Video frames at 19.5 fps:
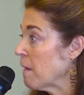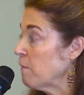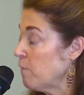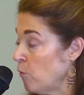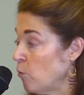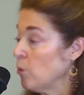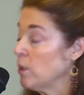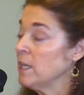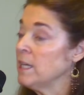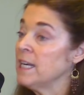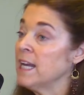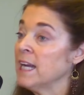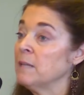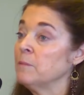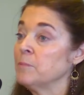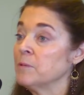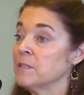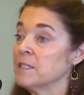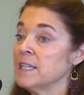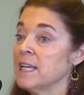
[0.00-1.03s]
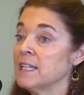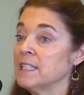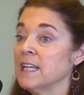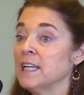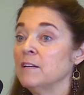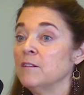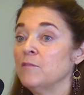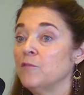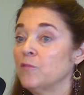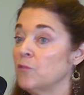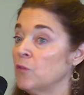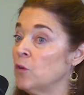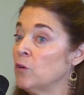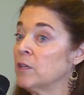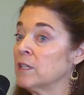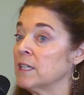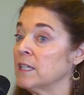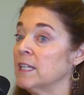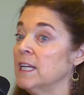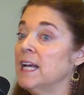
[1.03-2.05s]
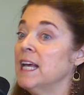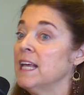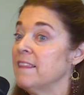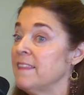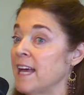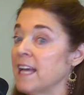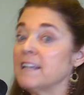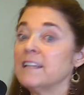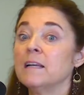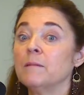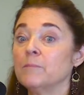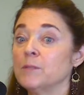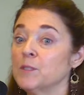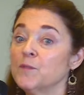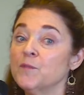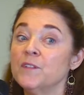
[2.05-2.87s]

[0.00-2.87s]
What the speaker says: 49%, and in Florida, that number's